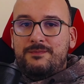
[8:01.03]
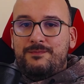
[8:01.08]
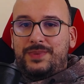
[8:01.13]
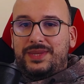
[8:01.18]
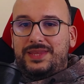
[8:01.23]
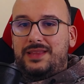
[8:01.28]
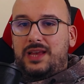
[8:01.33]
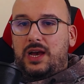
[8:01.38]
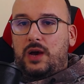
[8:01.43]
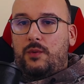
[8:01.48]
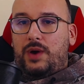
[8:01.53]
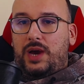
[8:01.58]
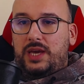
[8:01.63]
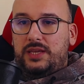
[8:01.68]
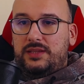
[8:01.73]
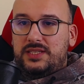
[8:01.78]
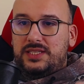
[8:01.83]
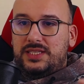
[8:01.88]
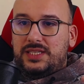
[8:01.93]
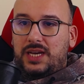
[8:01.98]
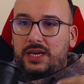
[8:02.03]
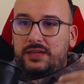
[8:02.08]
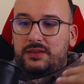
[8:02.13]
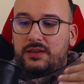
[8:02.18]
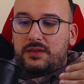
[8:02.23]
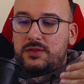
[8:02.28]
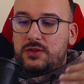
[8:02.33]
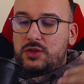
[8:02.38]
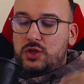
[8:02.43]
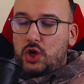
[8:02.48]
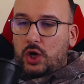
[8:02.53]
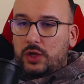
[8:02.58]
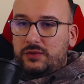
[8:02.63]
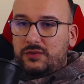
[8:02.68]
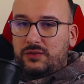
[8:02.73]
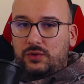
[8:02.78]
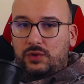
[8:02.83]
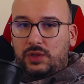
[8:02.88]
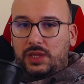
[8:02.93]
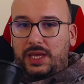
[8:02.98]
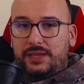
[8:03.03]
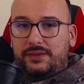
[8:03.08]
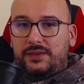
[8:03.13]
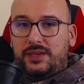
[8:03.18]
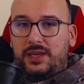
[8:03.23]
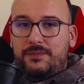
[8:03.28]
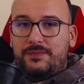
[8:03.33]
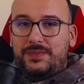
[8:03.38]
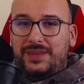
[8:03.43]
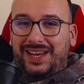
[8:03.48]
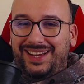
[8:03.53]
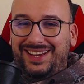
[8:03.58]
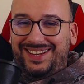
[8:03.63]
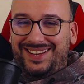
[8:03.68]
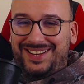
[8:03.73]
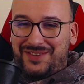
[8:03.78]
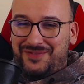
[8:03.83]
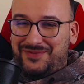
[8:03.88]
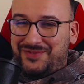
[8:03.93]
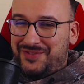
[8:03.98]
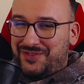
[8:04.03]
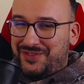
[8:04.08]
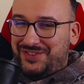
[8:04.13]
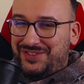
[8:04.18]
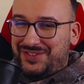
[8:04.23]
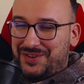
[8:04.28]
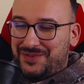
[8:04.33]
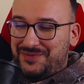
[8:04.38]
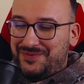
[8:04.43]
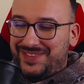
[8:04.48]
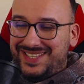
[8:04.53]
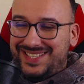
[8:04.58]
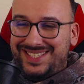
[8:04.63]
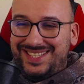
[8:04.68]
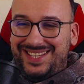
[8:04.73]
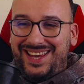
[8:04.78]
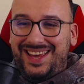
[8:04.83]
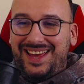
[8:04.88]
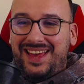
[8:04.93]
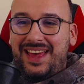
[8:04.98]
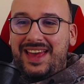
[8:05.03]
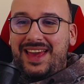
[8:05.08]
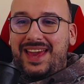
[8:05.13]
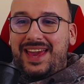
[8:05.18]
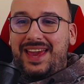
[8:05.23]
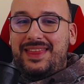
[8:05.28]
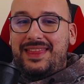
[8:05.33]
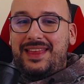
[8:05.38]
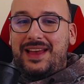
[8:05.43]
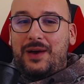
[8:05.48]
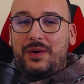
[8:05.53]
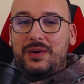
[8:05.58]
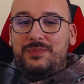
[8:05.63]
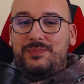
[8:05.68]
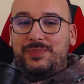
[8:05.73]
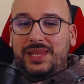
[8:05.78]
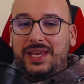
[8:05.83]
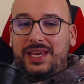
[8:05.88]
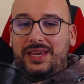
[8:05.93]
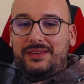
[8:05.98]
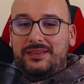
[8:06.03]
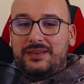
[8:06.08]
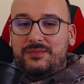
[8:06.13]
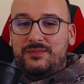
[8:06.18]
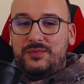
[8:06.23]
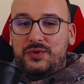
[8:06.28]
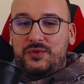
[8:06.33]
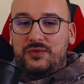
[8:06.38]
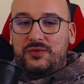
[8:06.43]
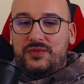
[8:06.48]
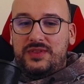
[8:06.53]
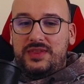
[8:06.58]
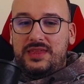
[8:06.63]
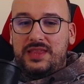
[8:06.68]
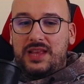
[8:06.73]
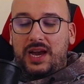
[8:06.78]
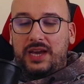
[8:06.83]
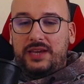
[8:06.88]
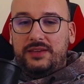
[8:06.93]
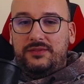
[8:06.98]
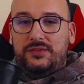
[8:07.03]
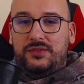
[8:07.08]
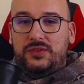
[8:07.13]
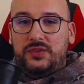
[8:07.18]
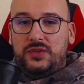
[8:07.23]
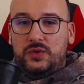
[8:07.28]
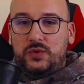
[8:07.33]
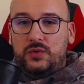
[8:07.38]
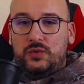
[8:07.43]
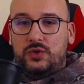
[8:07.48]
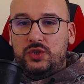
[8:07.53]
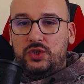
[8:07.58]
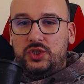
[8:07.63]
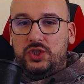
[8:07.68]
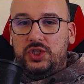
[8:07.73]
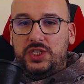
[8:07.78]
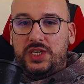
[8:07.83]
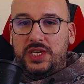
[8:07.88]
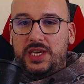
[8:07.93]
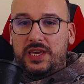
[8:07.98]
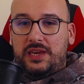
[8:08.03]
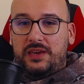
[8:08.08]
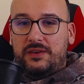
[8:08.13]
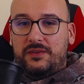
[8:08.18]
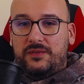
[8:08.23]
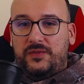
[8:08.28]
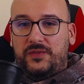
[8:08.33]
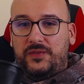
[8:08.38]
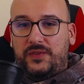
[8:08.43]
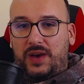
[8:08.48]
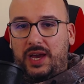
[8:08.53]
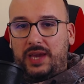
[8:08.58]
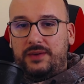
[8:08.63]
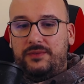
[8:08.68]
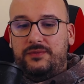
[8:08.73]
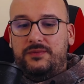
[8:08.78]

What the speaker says: But now I decided not to let him, of course, obviously. And now I play the move knight to g5.